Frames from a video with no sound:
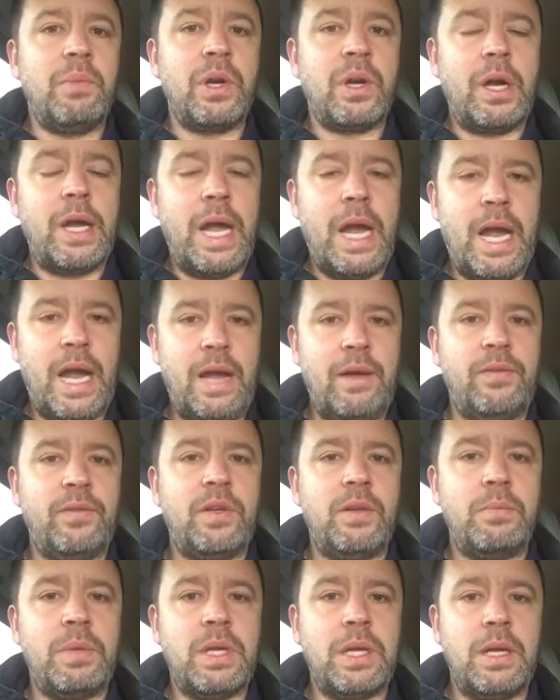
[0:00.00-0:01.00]
But I have
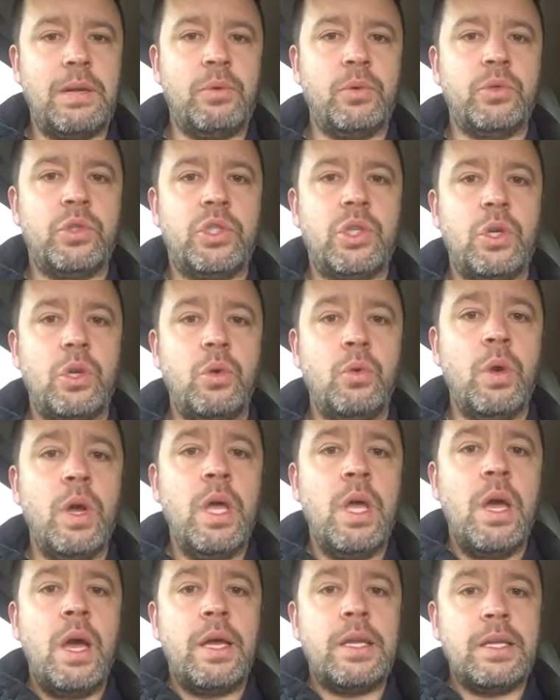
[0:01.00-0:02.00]
to be able to
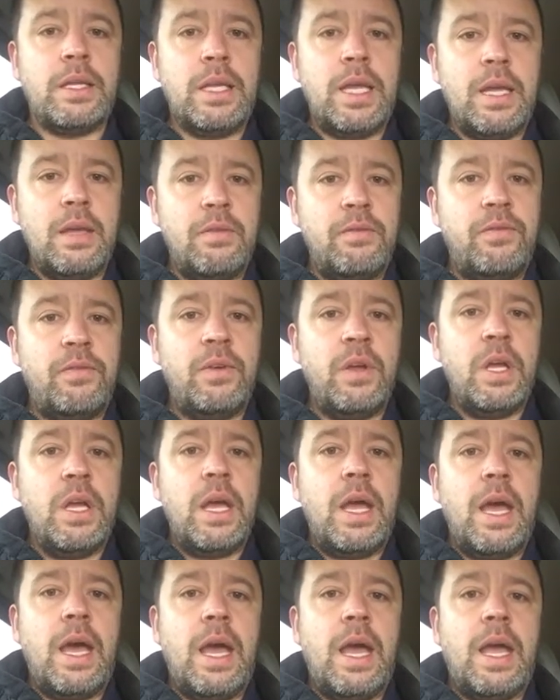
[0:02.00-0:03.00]
give
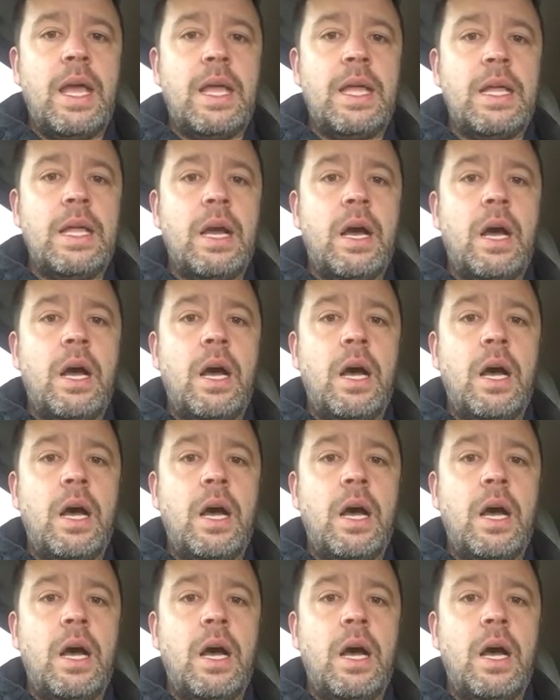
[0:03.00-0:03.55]
an